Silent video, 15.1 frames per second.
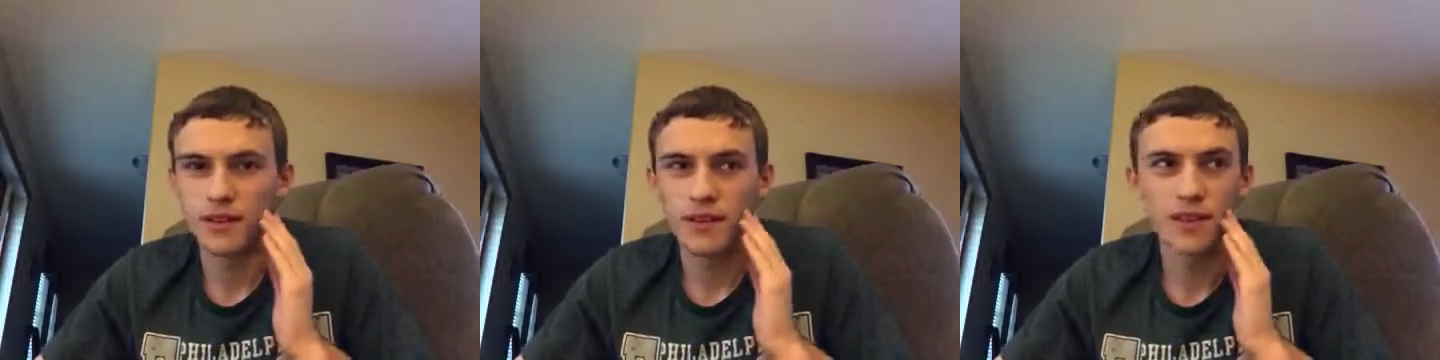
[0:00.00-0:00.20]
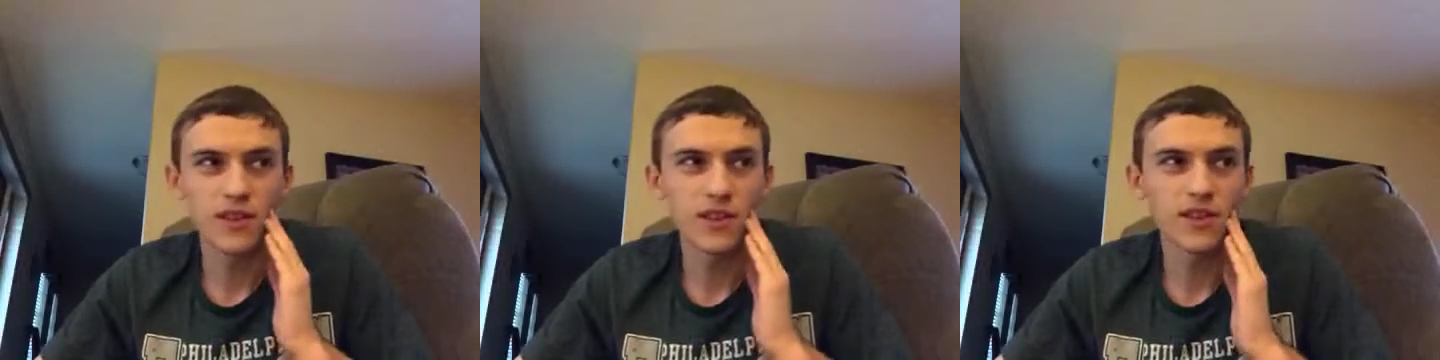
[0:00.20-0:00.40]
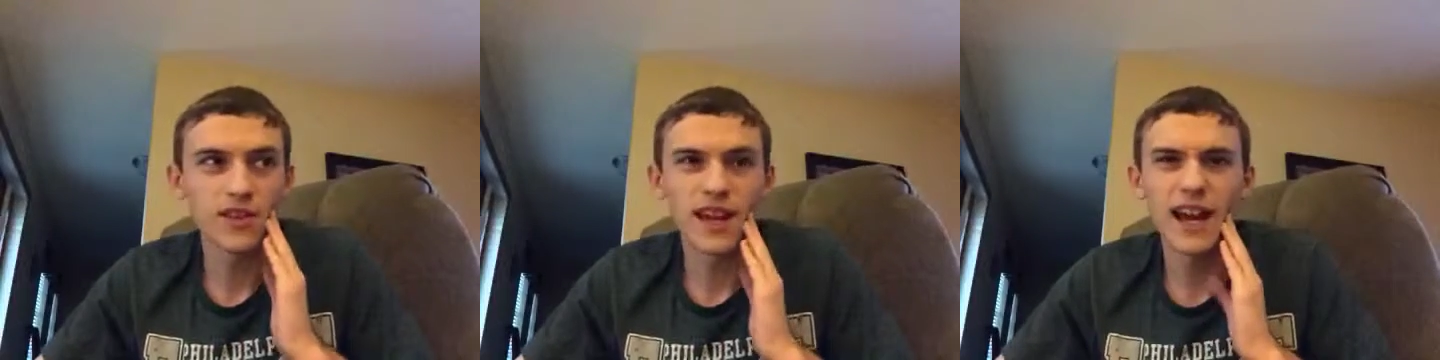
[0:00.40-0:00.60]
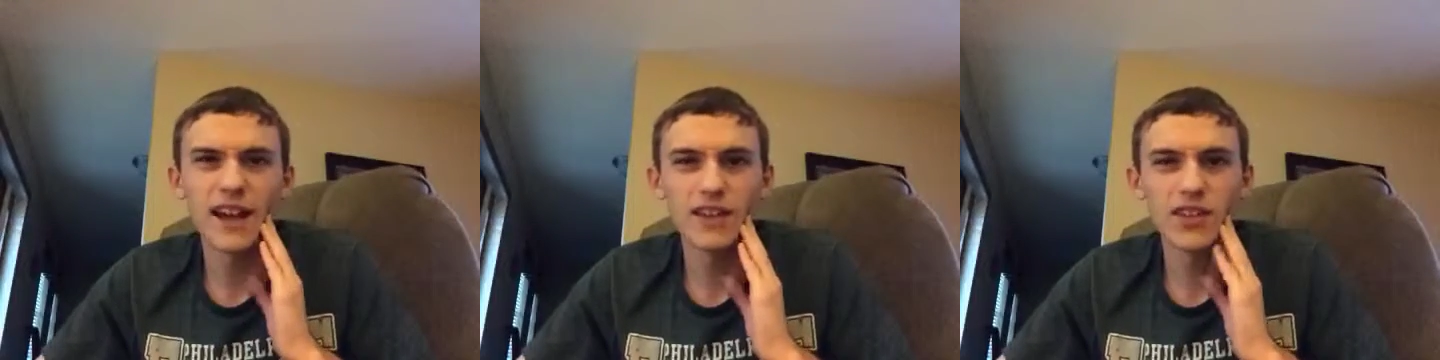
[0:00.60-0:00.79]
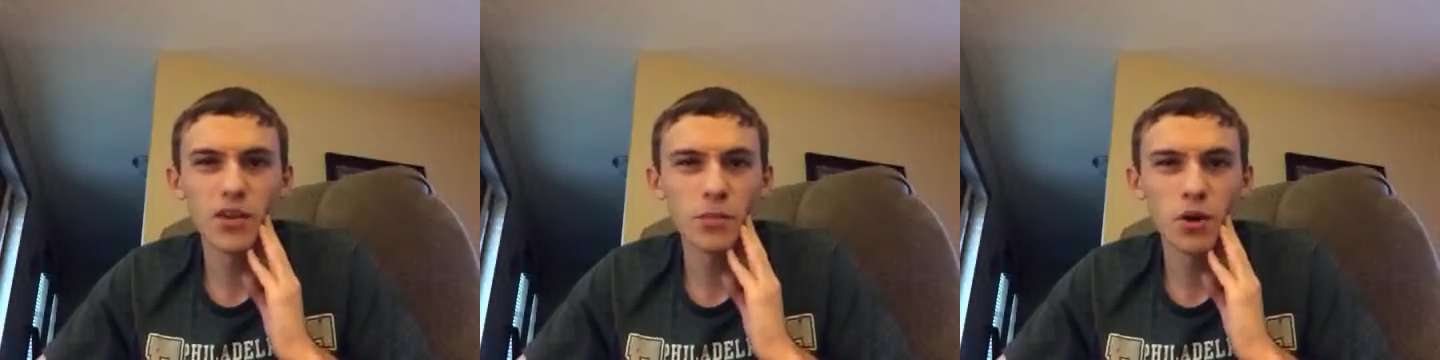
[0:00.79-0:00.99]
this is
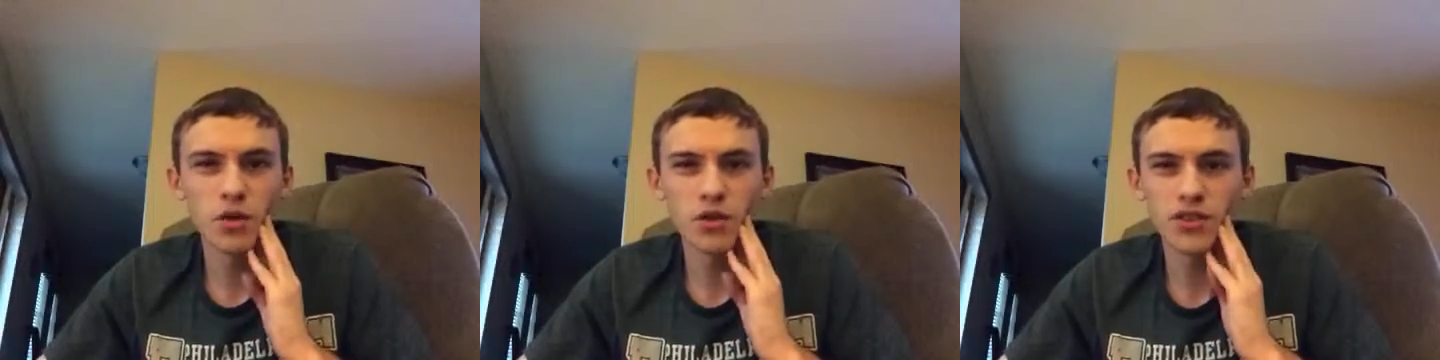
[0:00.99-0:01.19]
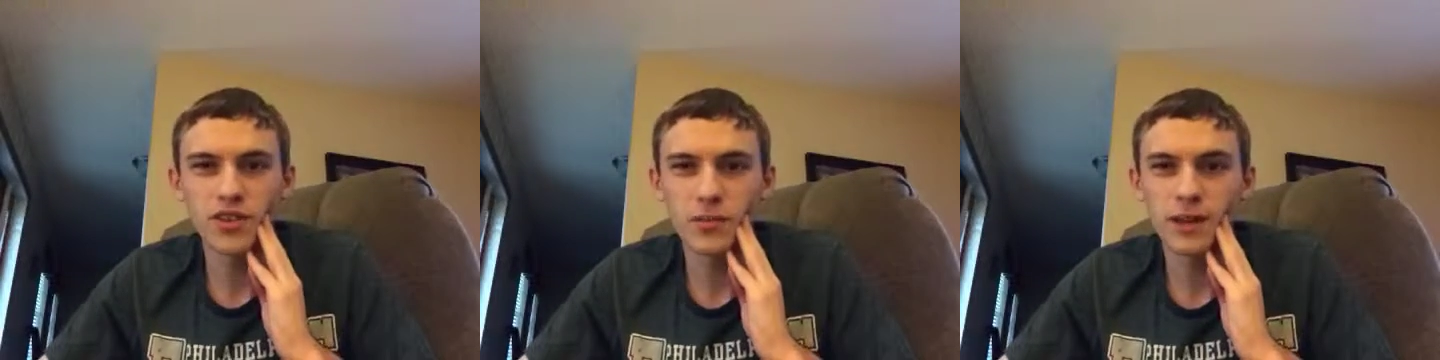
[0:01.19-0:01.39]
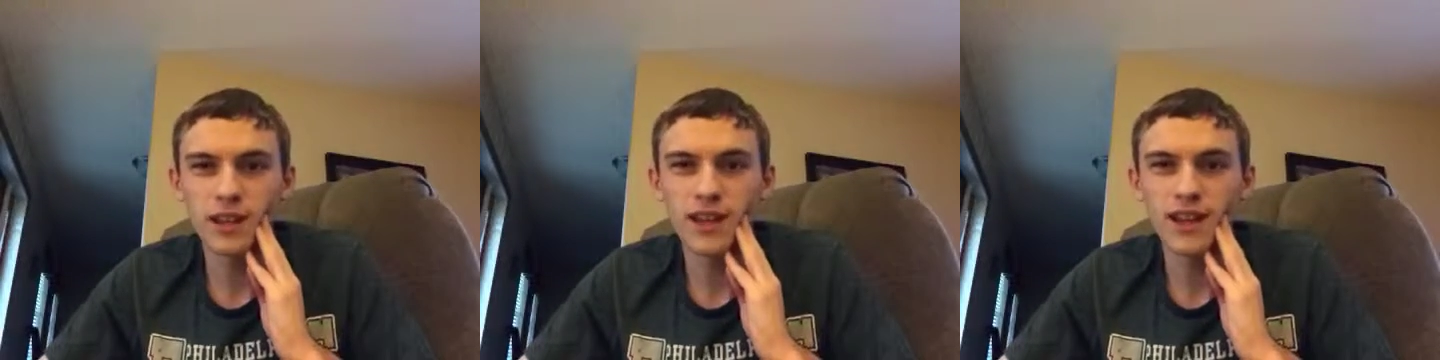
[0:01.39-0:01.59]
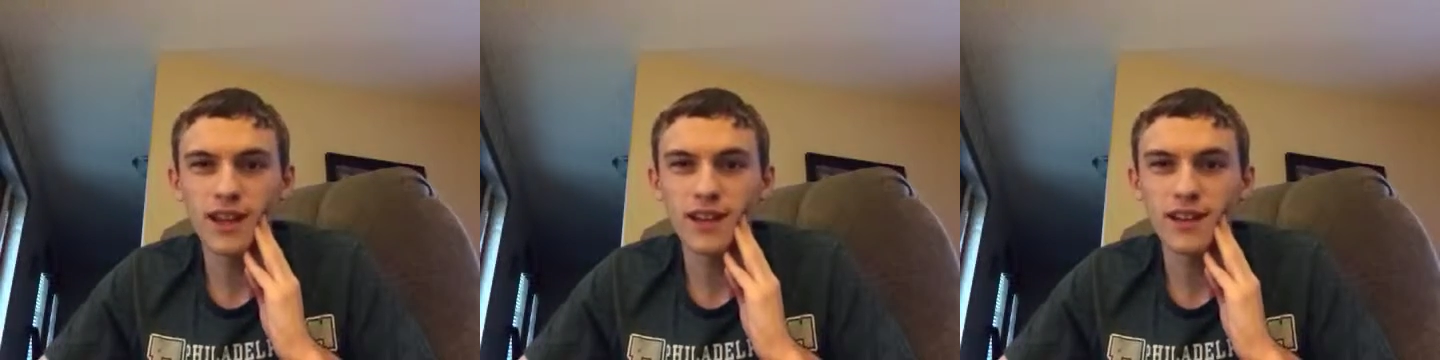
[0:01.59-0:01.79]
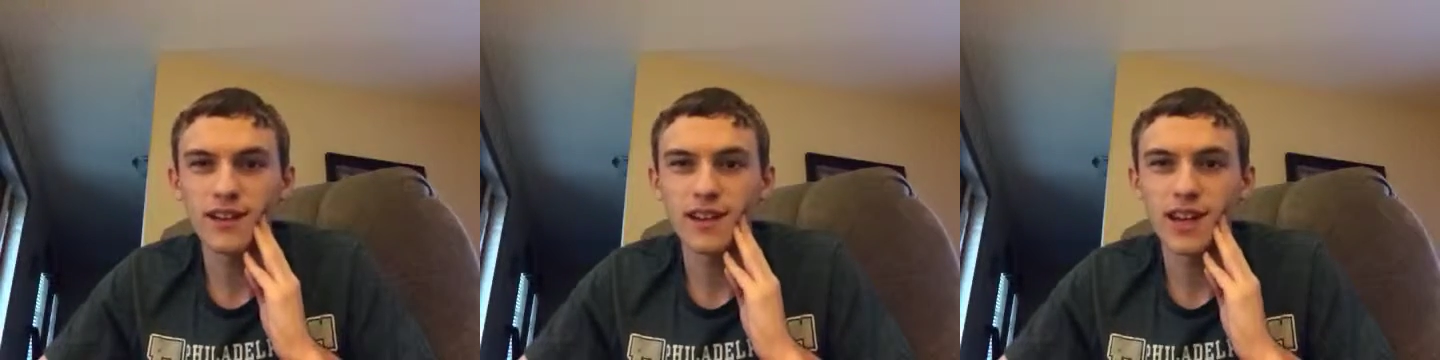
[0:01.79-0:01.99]
not supposed to be
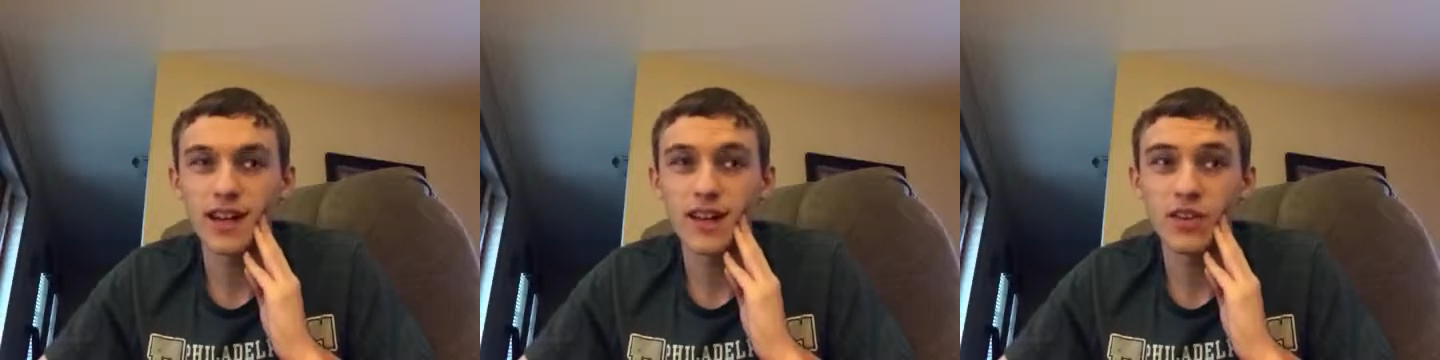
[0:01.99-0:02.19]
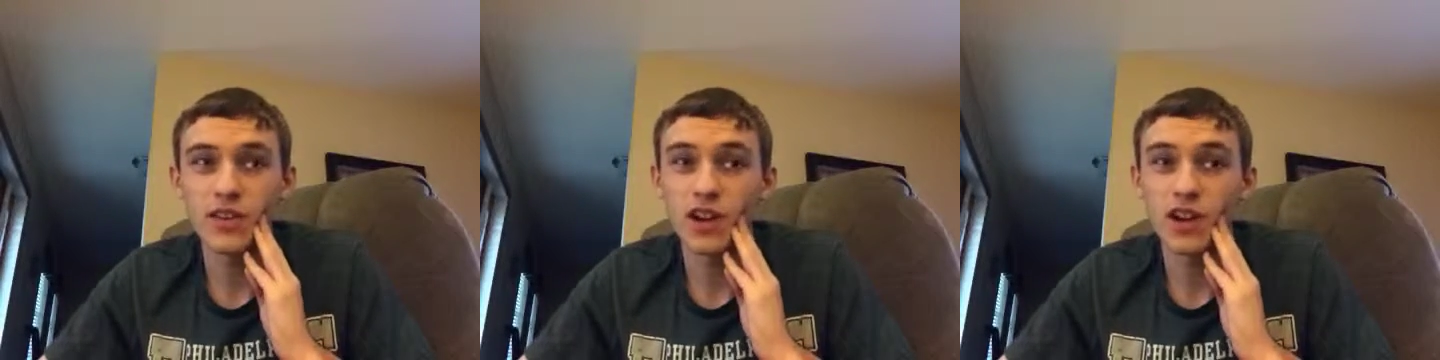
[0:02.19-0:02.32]
a dance